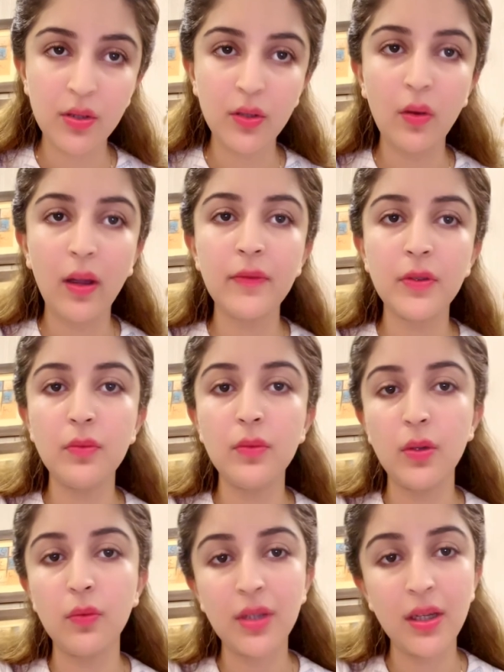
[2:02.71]
have
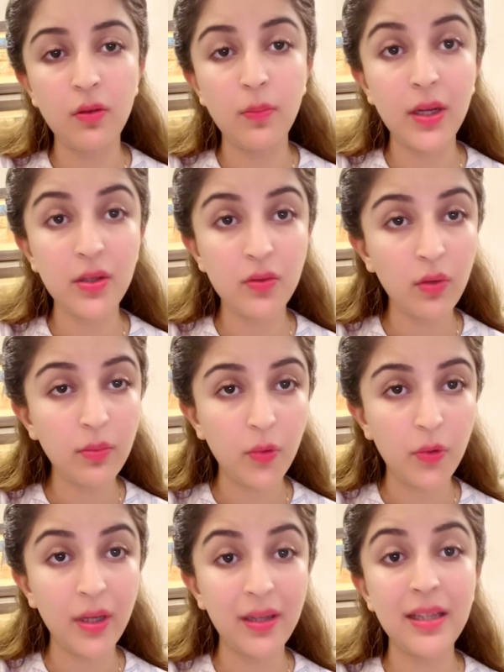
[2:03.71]
to take your patient on
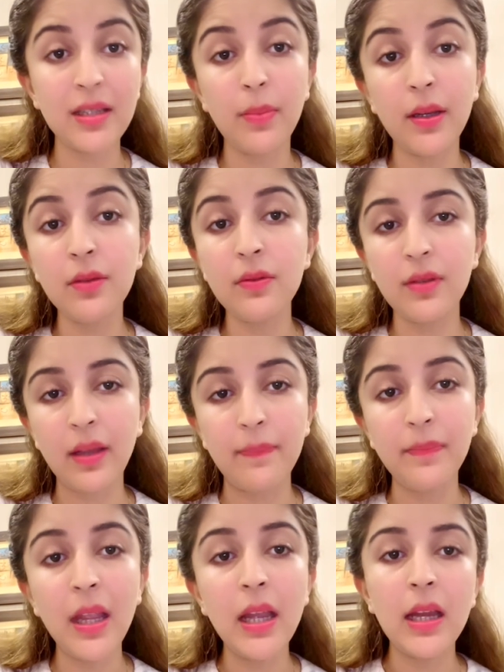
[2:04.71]
board and explain to
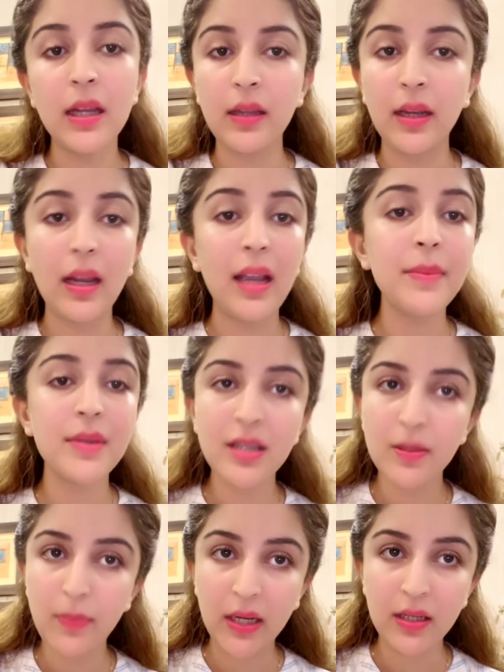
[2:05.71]
them that I'm
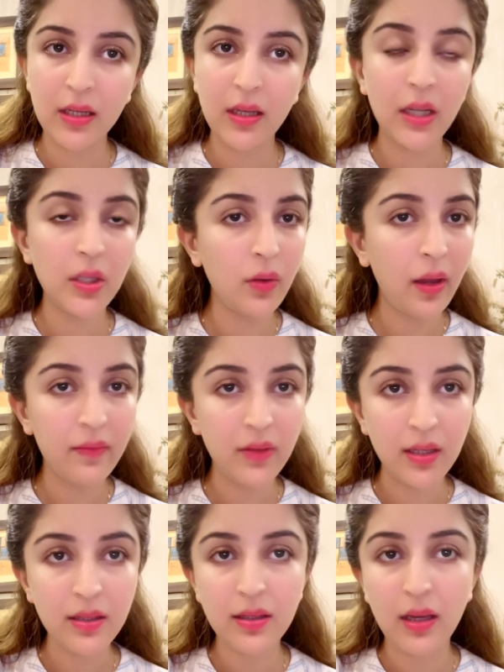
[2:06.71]
suspecting that you have
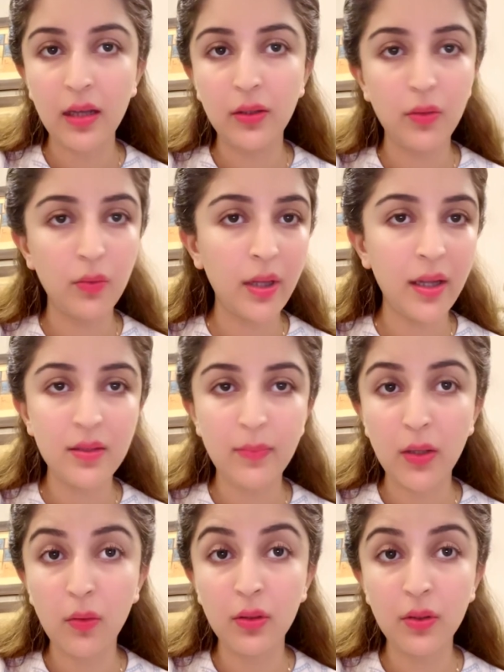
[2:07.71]
this and that is
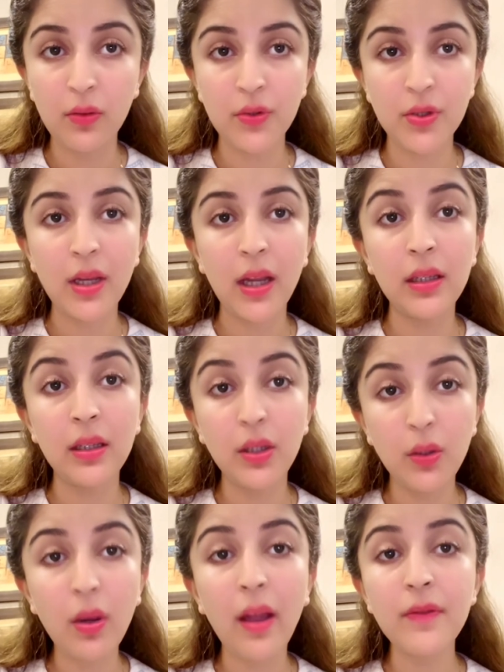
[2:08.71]
my conclusion, and
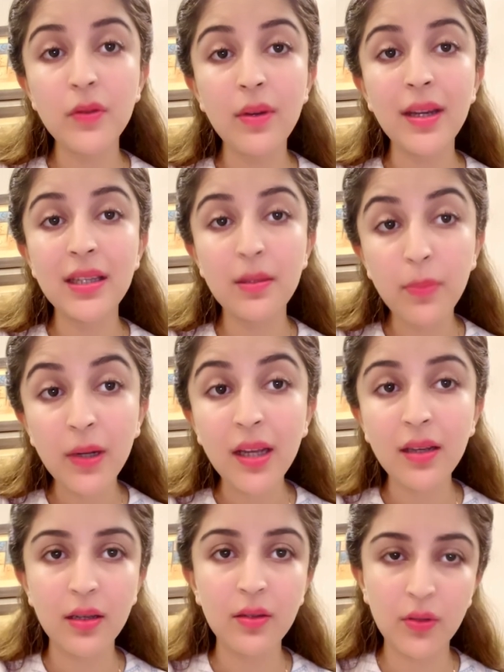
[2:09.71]
you have to
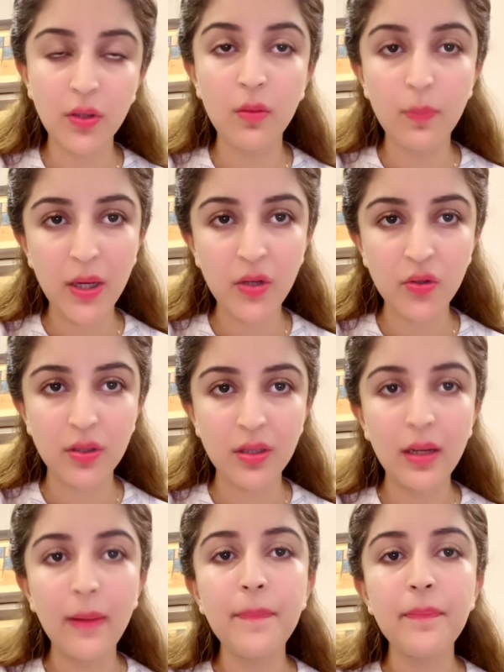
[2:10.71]
explain it to your patient.
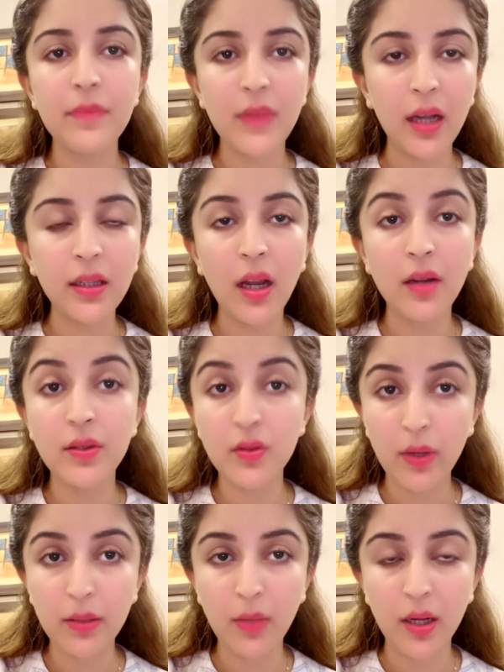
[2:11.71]
That carries
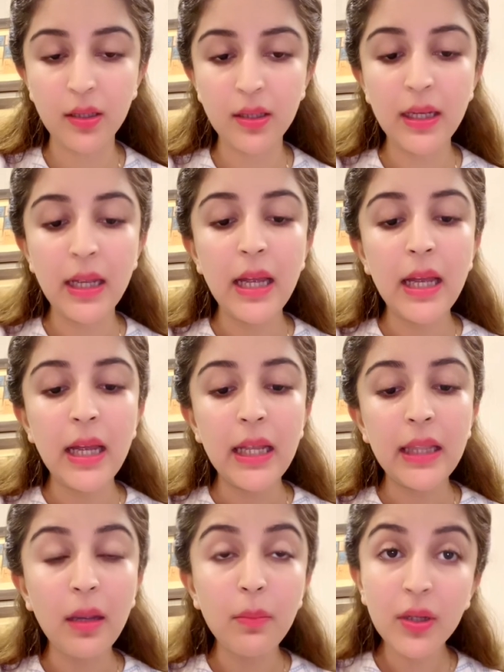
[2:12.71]
1 mark.
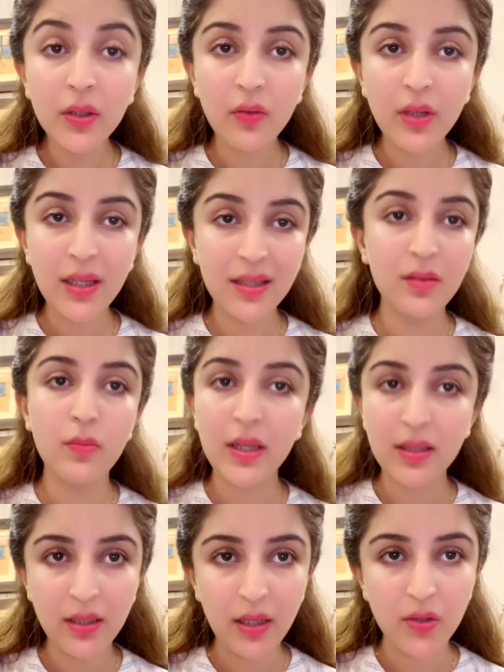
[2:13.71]
Number 3 is
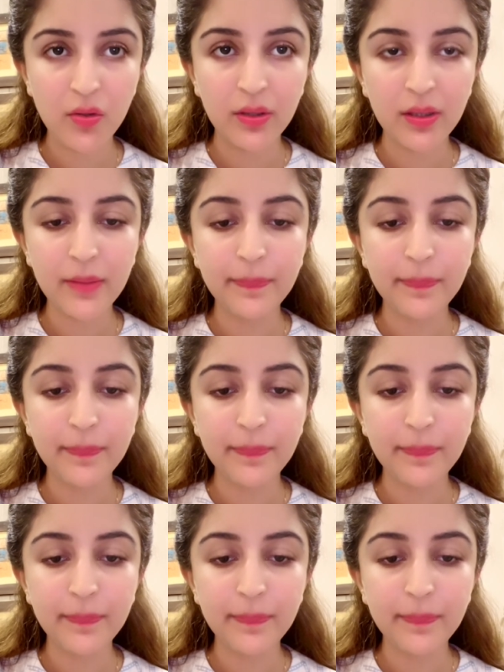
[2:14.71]
investigations.